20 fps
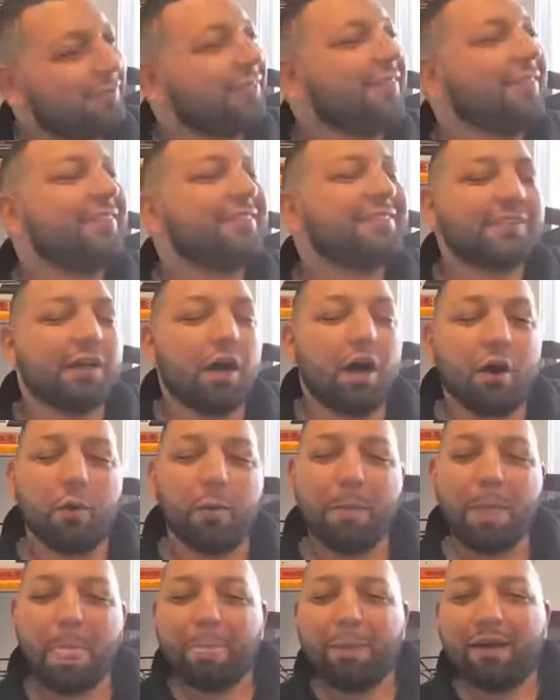
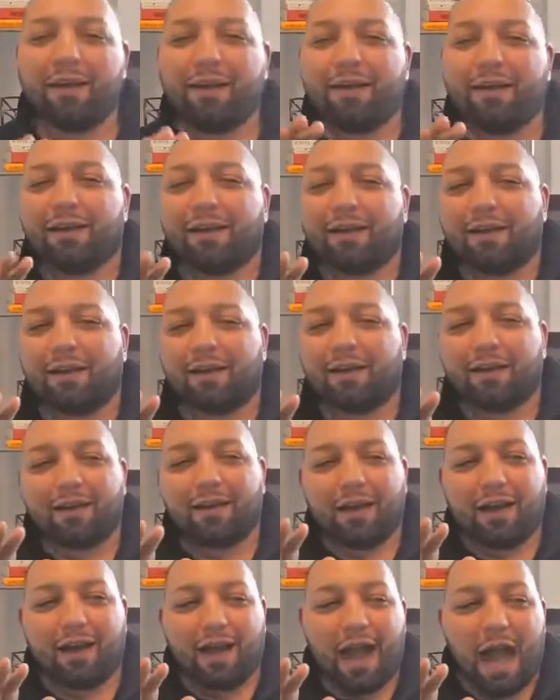So
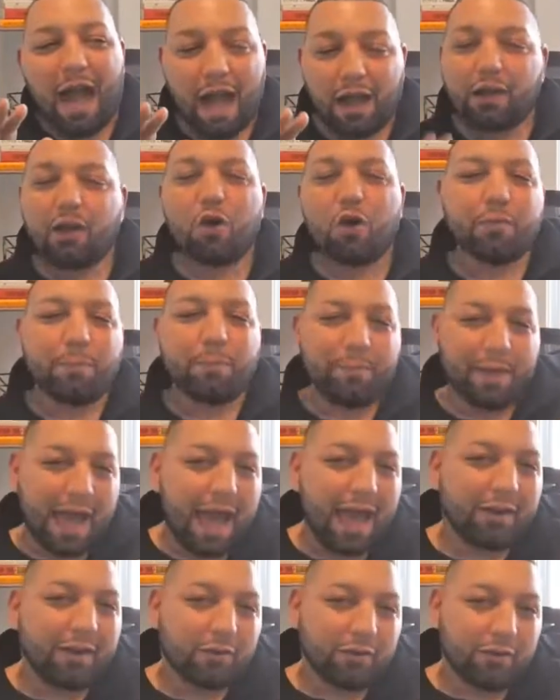I go to
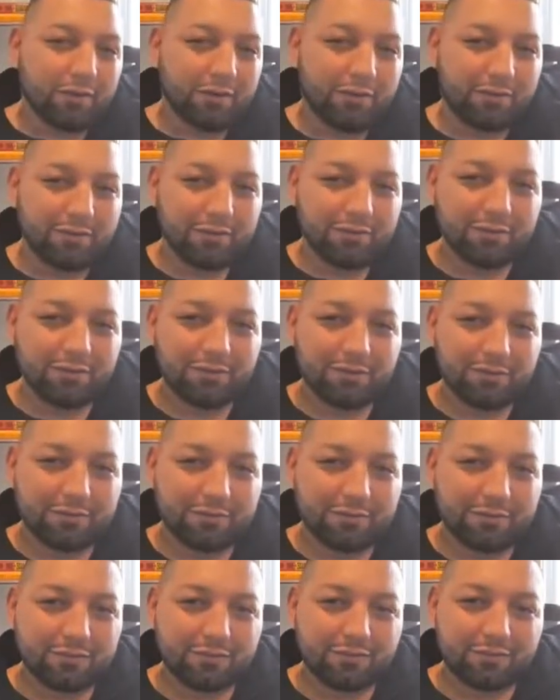battle
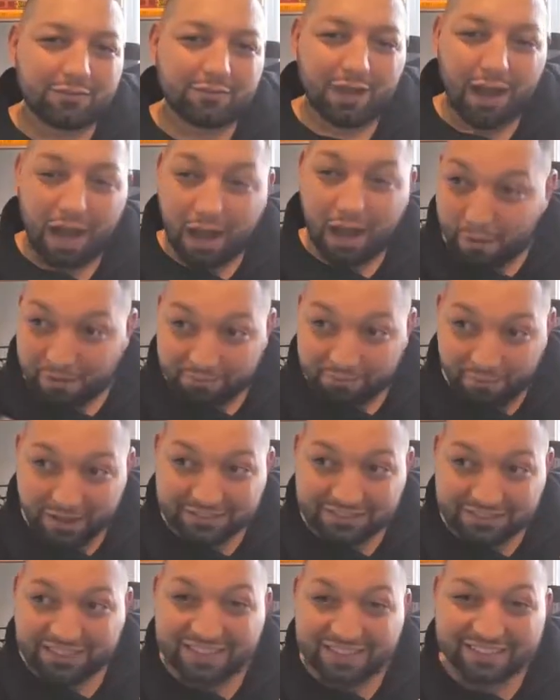on my
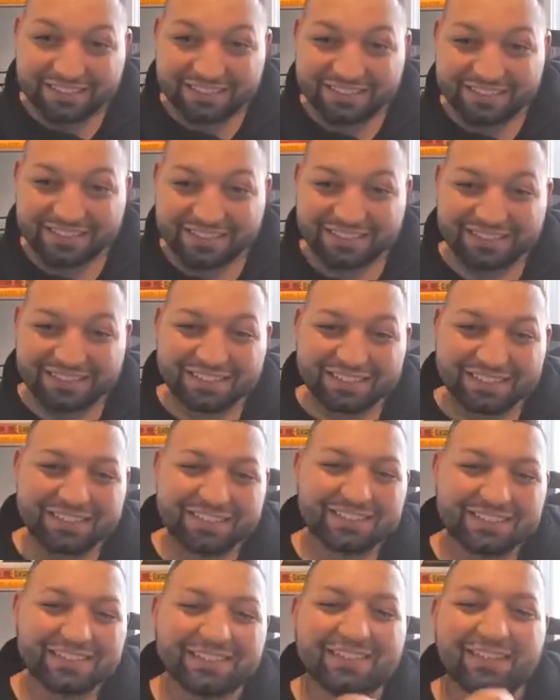friends list.
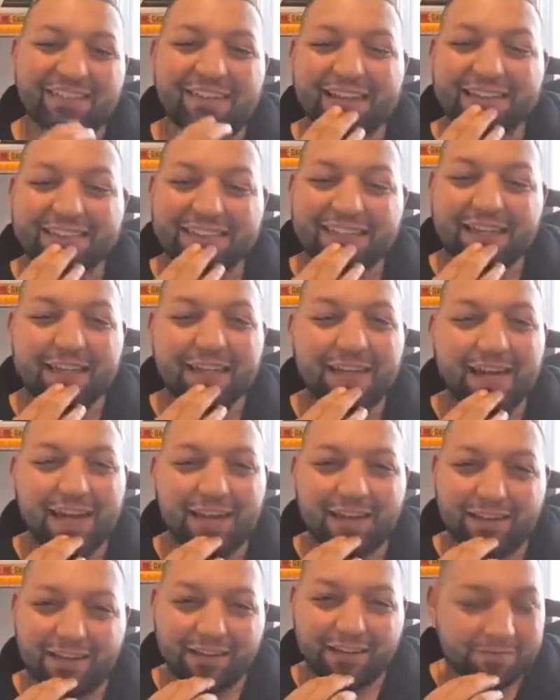So I said,
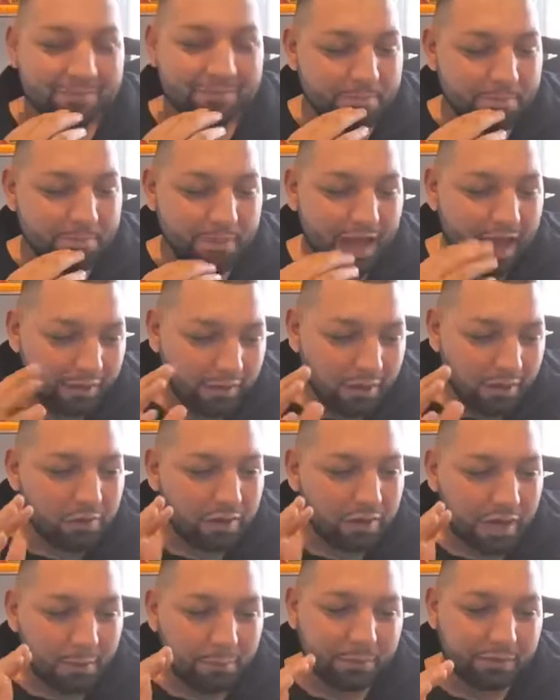I know
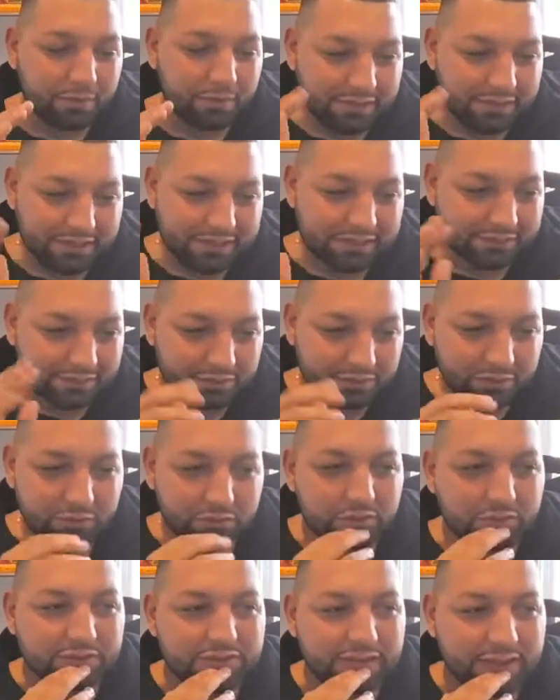a couple of these
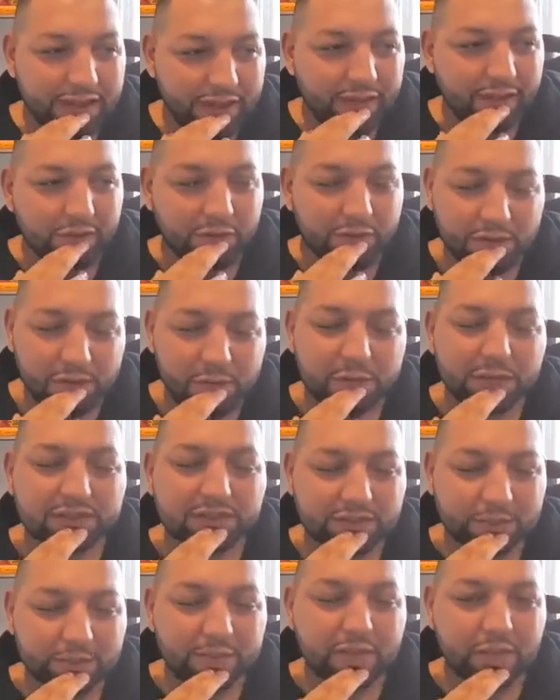dudes that are doing
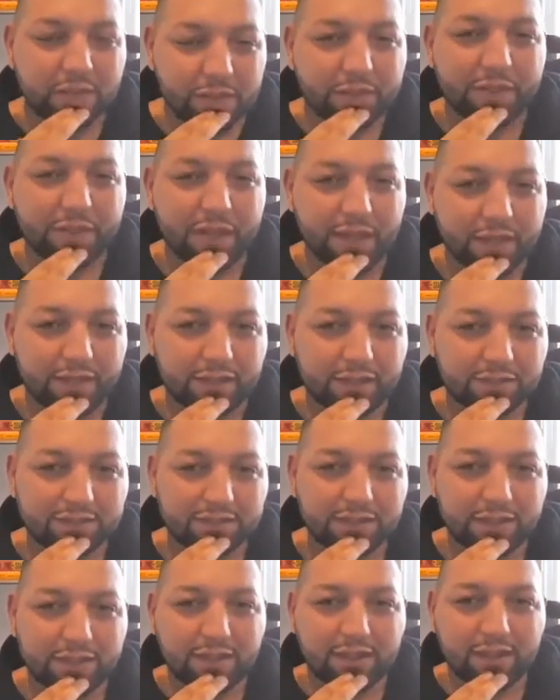some good things.
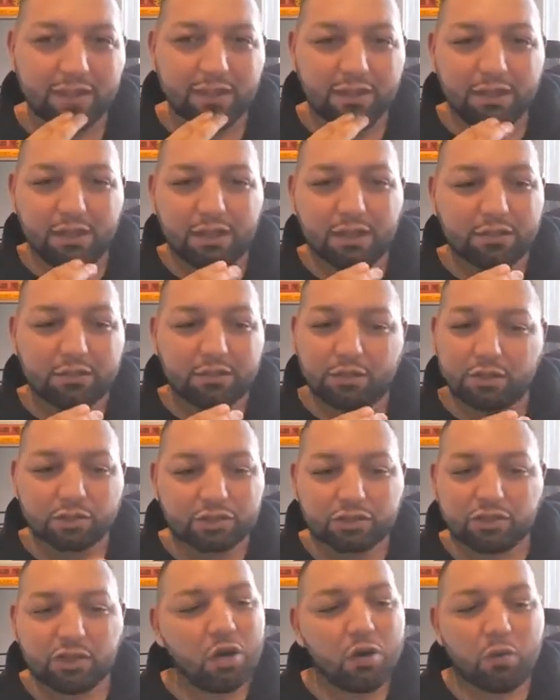
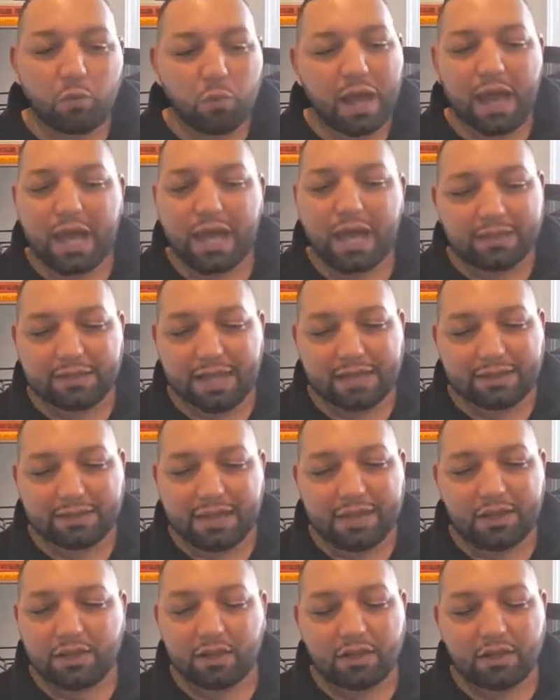There's no way that
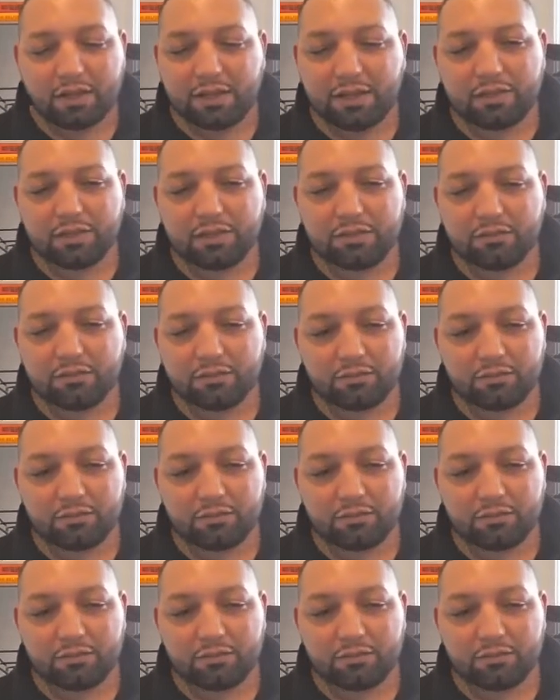they couldn't